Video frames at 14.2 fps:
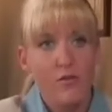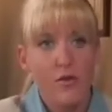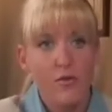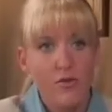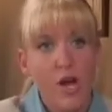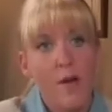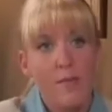
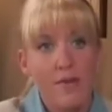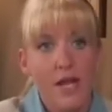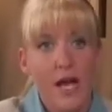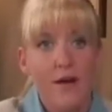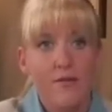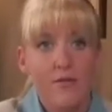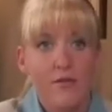most are happy to
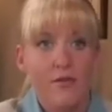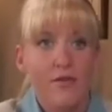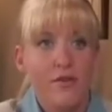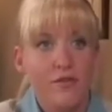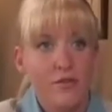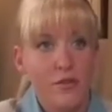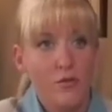have some of
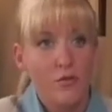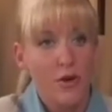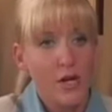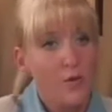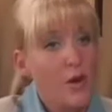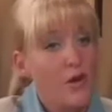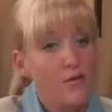us do the
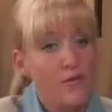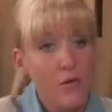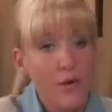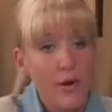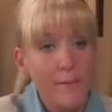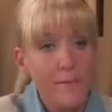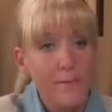running around
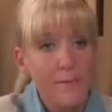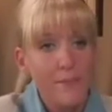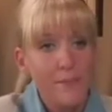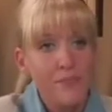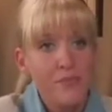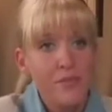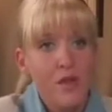for them.
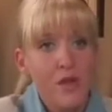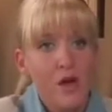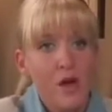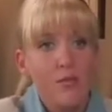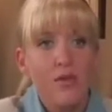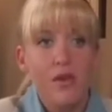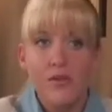
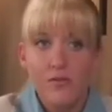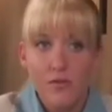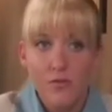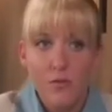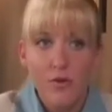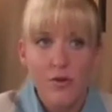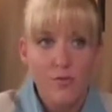Plus,
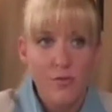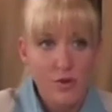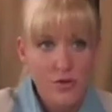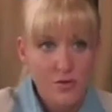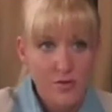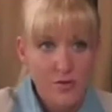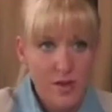there's more
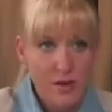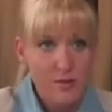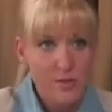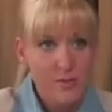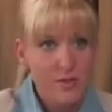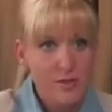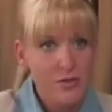exposure for them
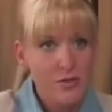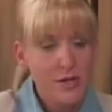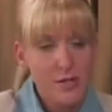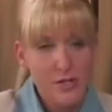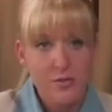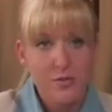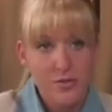to potential
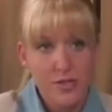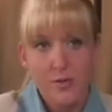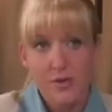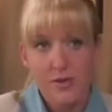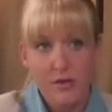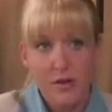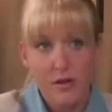customers that
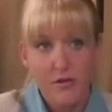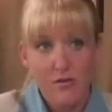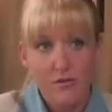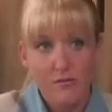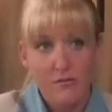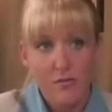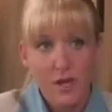we serve.
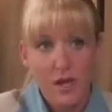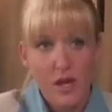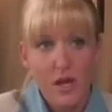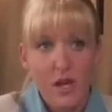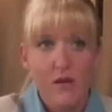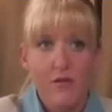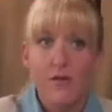
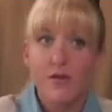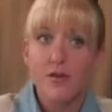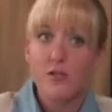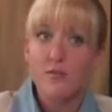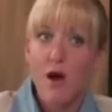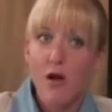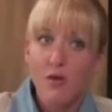Now, for our
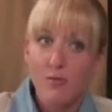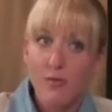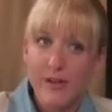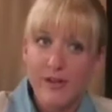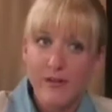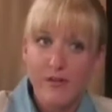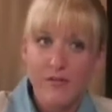smaller
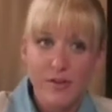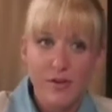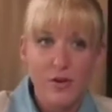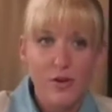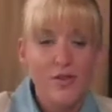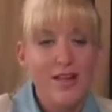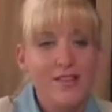
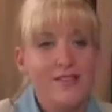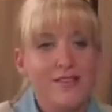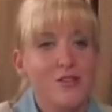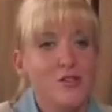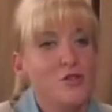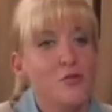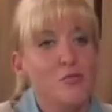vendor, that's an
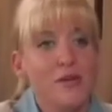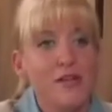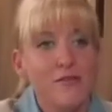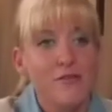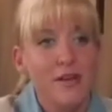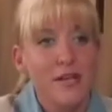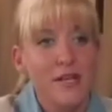additional
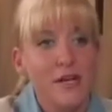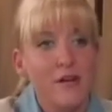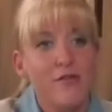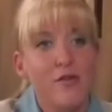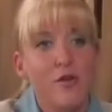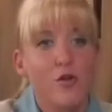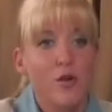benefit if
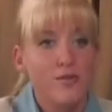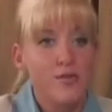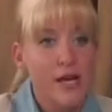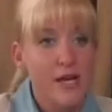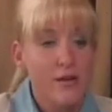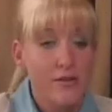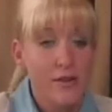they're equipped to
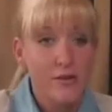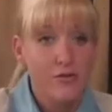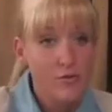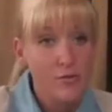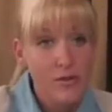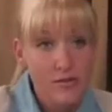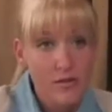handle the
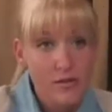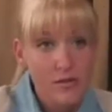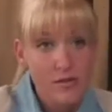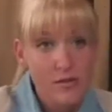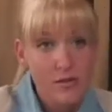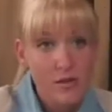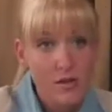extra
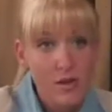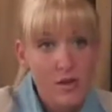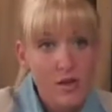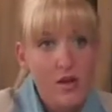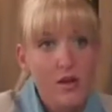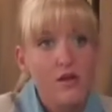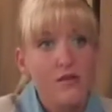business.
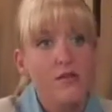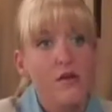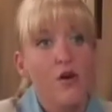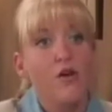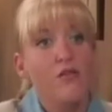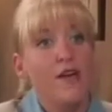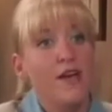So if